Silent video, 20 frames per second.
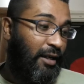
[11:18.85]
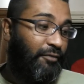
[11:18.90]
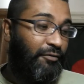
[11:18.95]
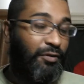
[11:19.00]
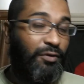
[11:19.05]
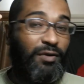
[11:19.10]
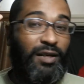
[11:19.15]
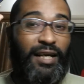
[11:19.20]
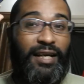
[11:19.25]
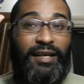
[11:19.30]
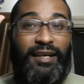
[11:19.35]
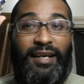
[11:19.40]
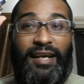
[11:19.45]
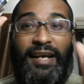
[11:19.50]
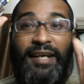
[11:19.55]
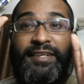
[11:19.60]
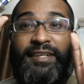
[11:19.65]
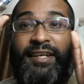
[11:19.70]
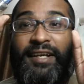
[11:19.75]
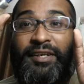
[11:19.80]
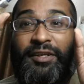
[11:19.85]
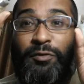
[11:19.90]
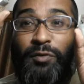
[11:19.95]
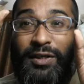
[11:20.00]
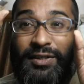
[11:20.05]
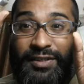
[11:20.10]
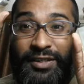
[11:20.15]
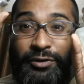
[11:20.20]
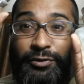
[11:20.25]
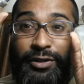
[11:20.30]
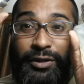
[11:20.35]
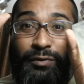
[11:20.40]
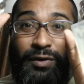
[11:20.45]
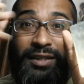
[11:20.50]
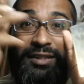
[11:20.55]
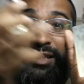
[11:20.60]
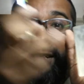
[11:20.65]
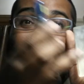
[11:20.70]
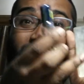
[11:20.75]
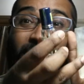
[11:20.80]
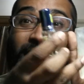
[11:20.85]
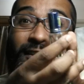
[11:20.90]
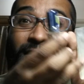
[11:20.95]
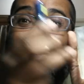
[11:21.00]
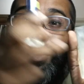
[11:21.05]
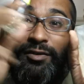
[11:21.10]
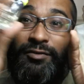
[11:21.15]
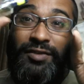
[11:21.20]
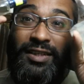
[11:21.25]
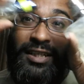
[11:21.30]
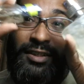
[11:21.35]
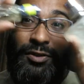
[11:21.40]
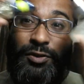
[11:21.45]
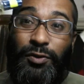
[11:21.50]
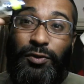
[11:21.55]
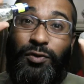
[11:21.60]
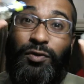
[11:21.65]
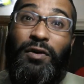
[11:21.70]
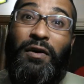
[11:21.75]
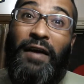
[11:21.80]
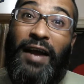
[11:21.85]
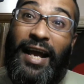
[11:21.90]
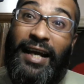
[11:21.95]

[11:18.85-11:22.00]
if you like 1881 71 the dry down of these two